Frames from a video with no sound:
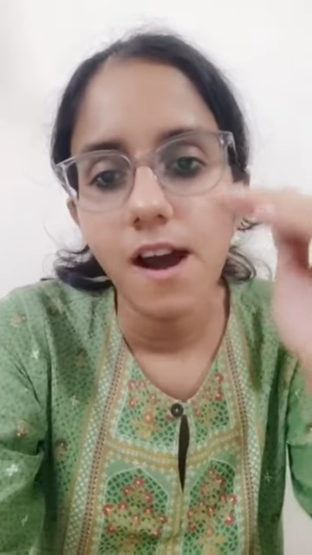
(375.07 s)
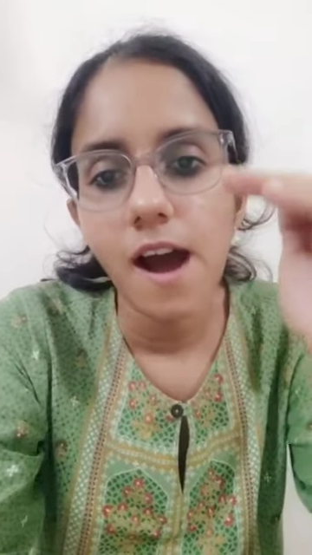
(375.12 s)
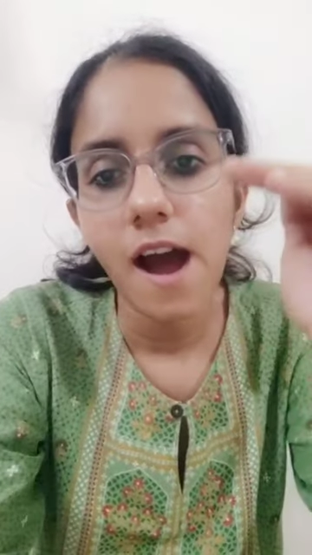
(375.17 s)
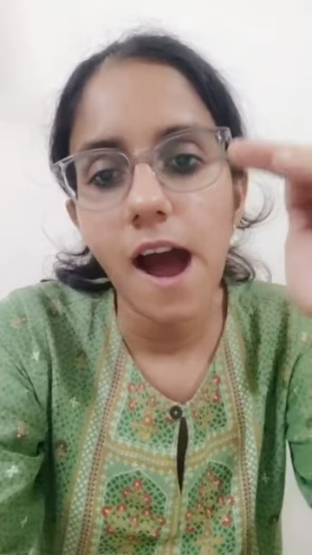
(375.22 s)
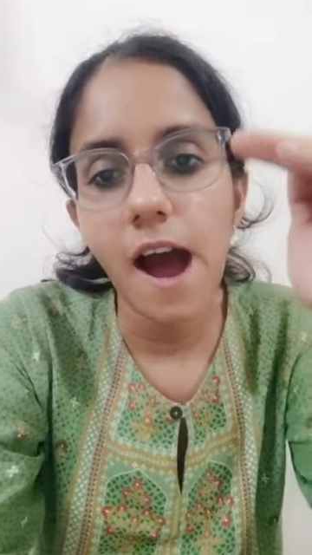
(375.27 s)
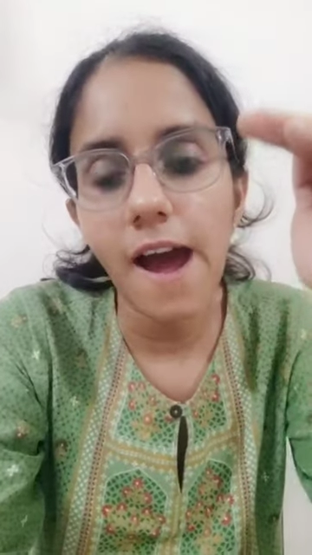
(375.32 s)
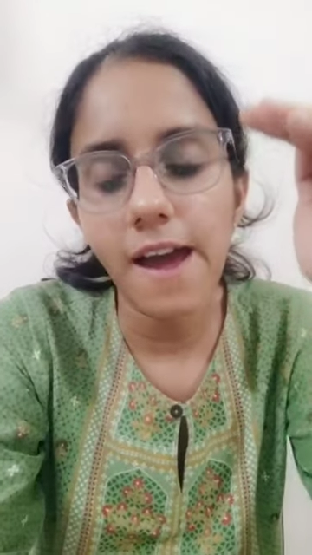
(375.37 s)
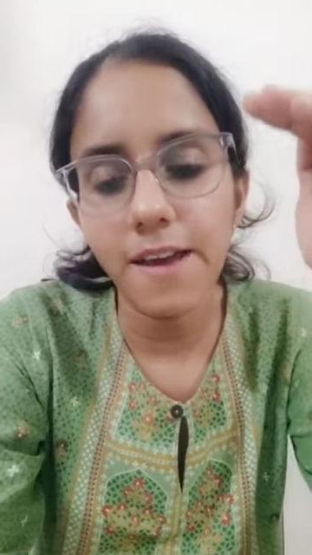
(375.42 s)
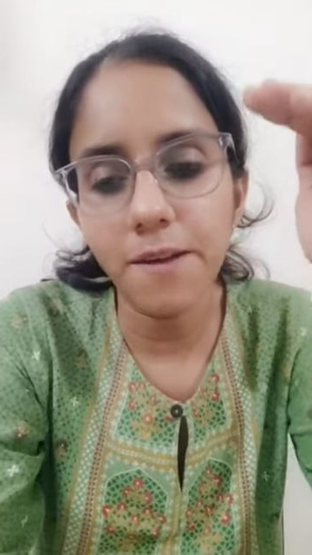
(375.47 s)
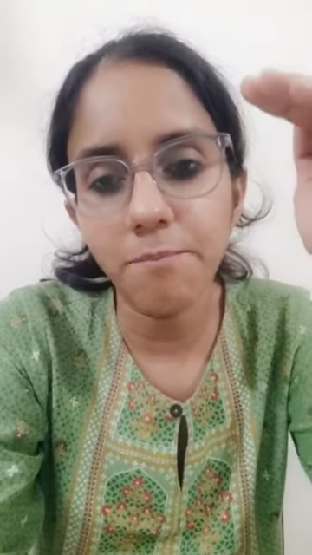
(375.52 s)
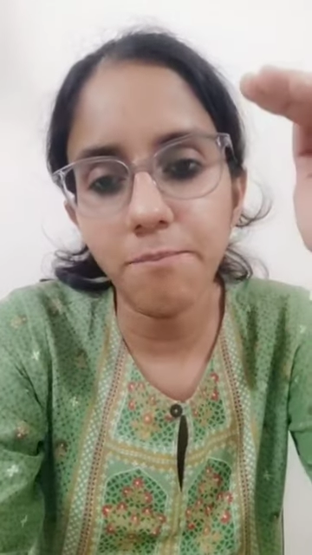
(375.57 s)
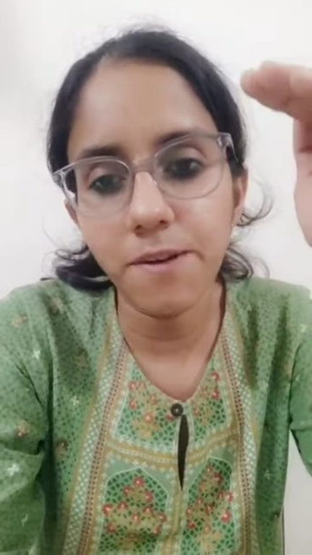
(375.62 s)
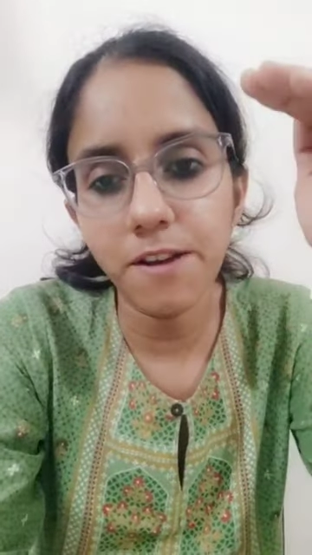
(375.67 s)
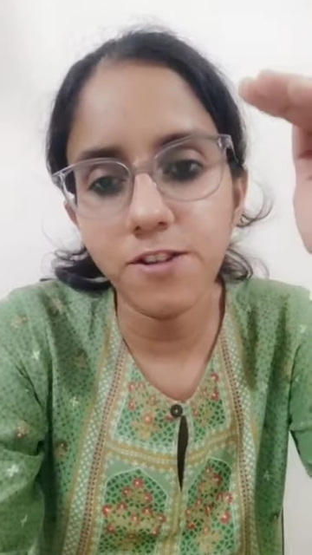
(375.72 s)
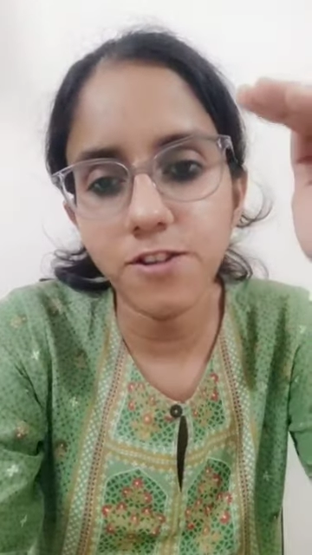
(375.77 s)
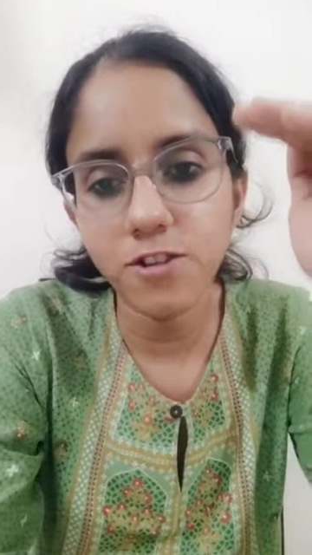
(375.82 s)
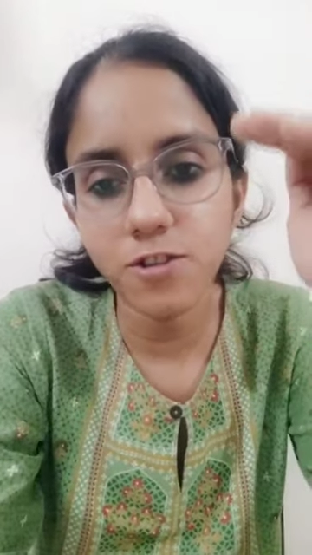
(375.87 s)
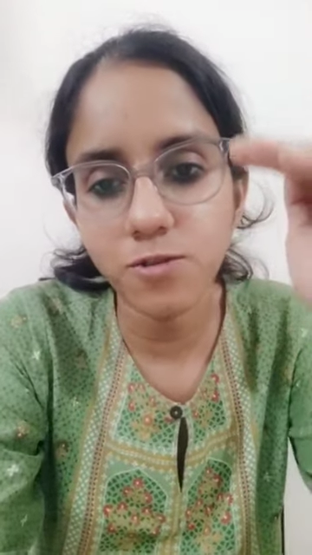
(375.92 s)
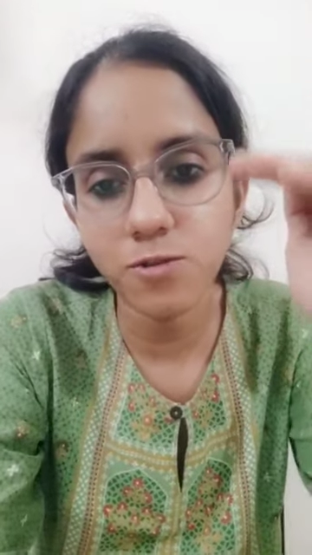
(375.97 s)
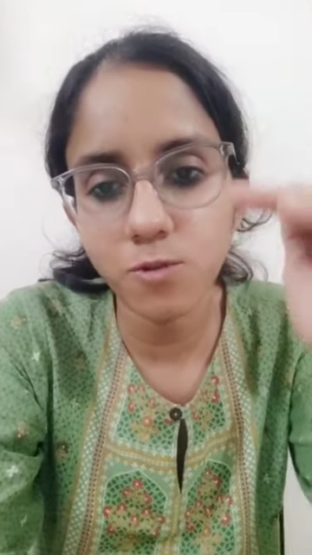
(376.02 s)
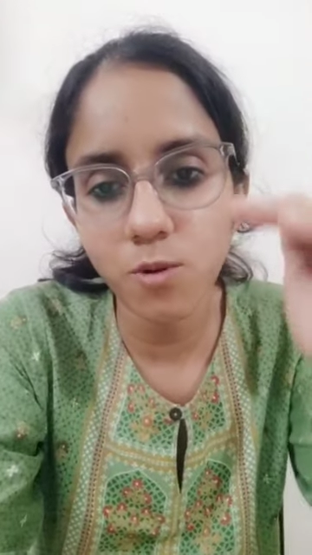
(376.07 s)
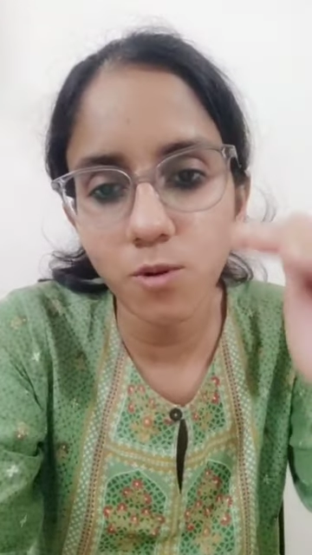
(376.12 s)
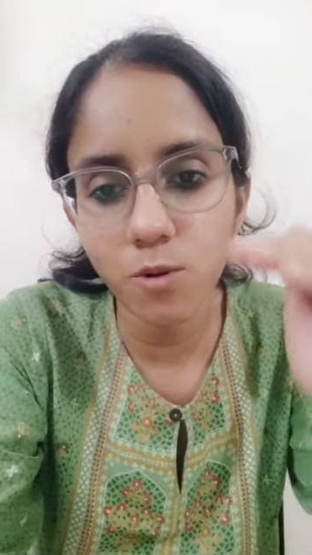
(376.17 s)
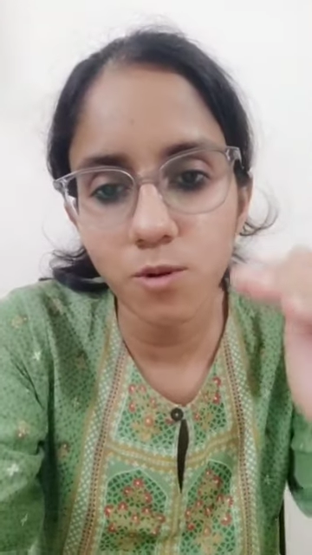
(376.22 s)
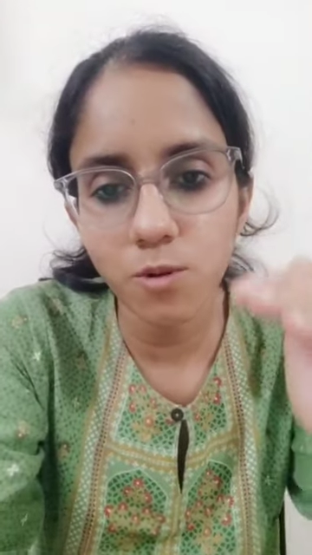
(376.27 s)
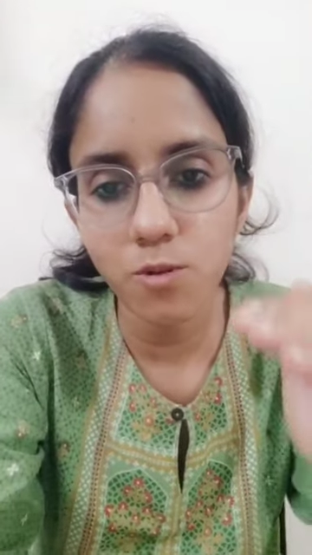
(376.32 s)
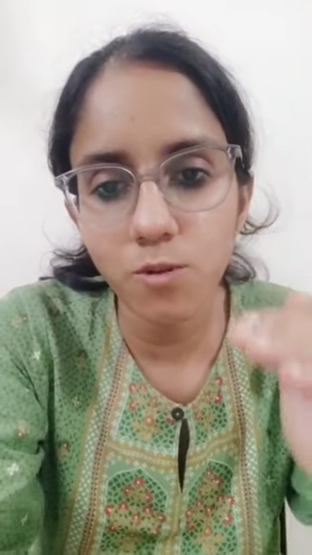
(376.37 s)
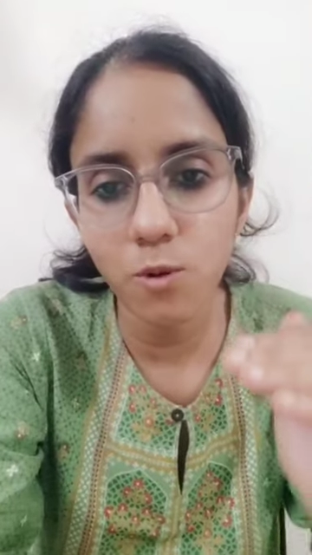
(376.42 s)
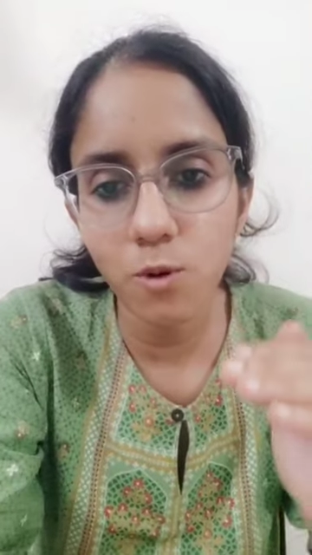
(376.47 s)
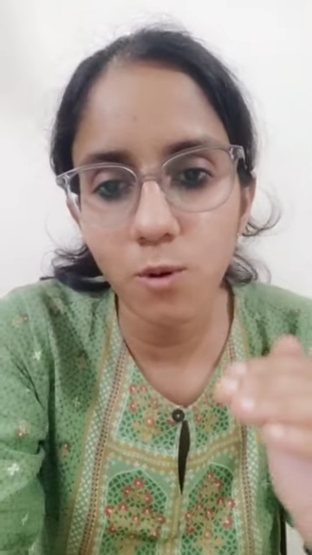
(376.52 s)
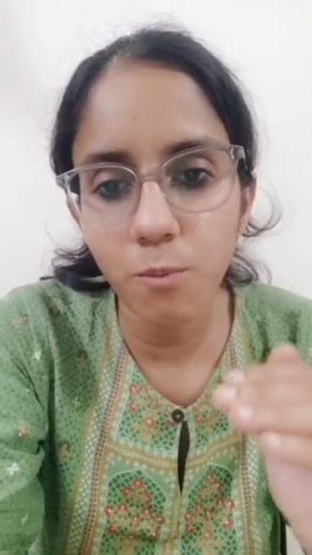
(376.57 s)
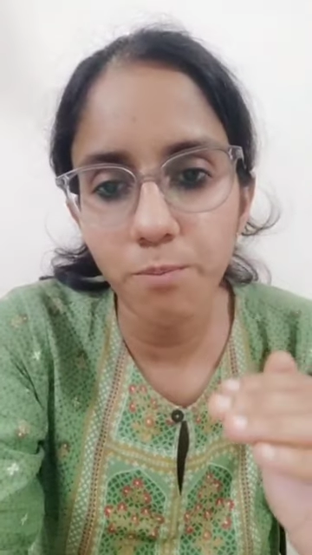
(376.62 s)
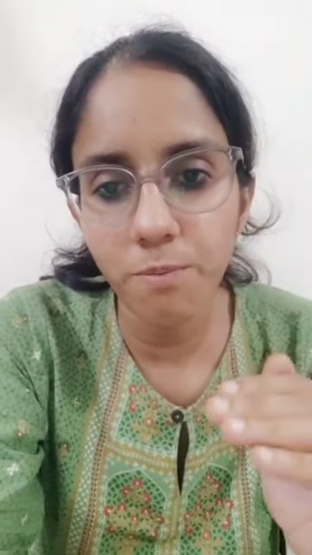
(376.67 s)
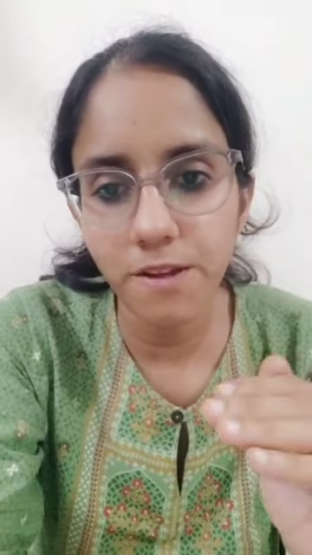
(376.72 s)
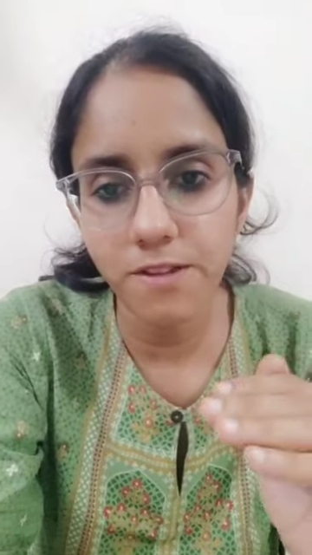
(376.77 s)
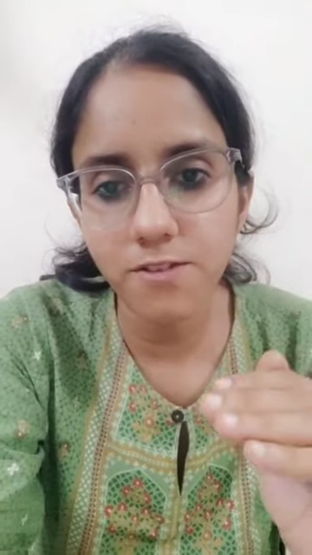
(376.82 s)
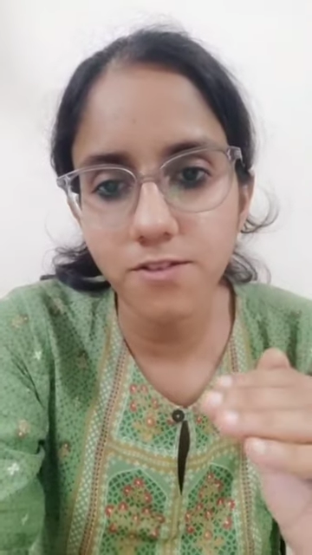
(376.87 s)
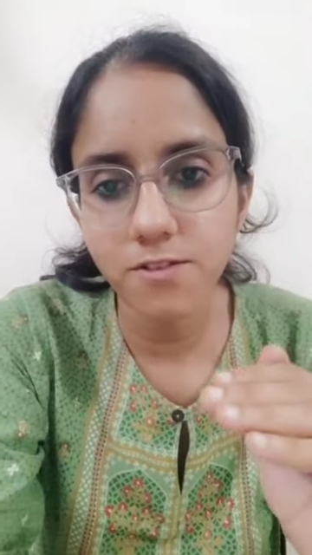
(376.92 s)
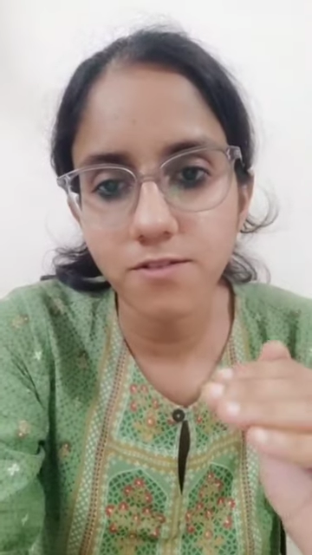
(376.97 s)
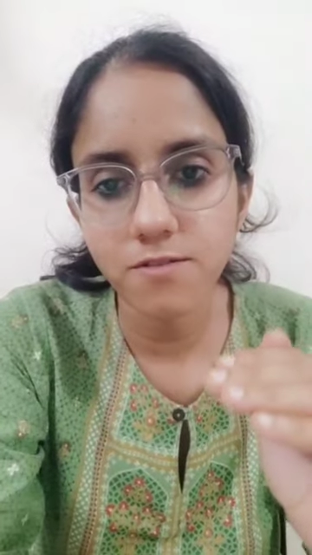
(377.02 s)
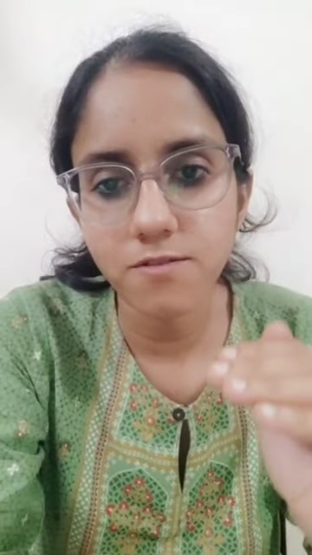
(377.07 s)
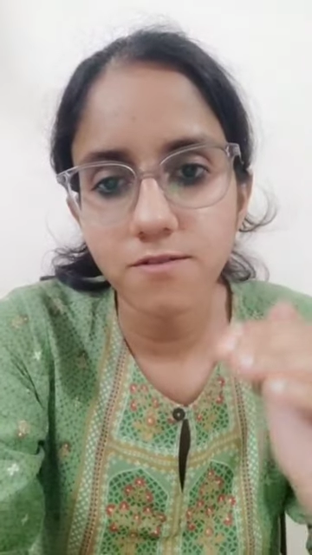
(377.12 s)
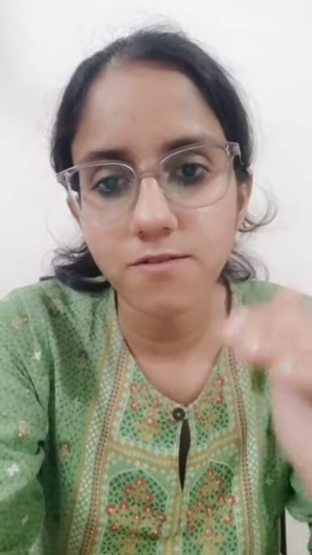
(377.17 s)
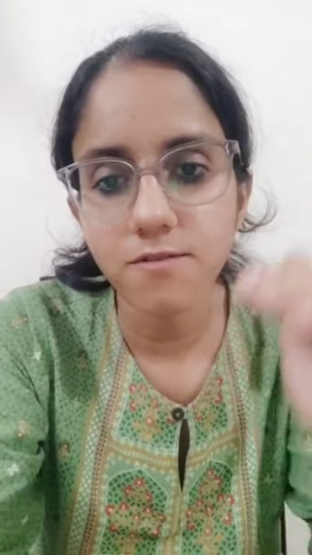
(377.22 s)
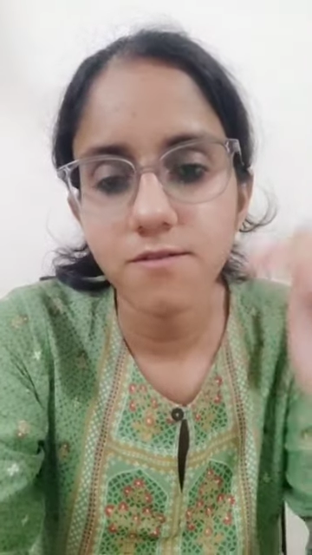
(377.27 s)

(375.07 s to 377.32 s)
high pitch, no low pitch.